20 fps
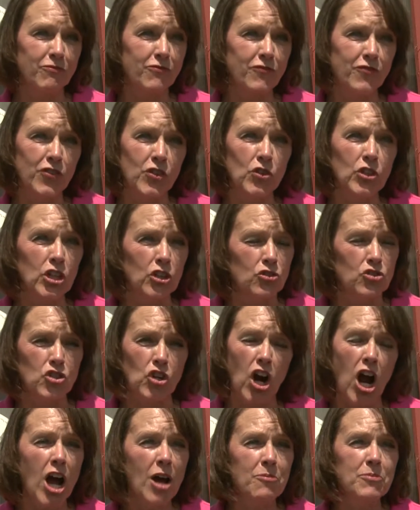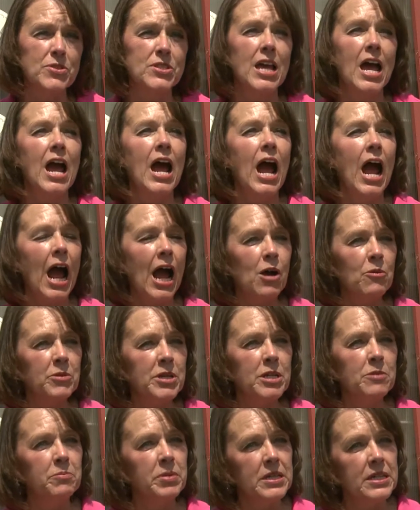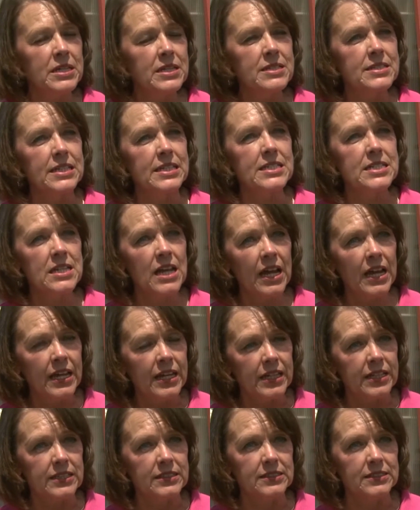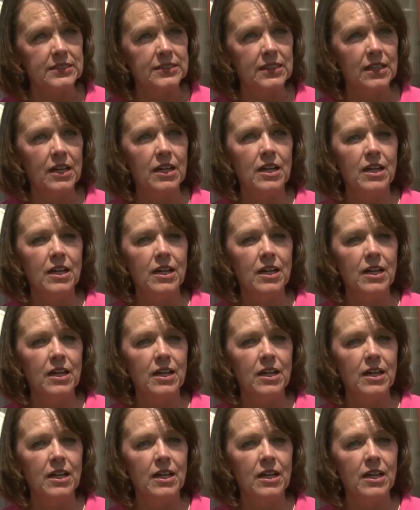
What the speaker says: few little drops, how many bees it takes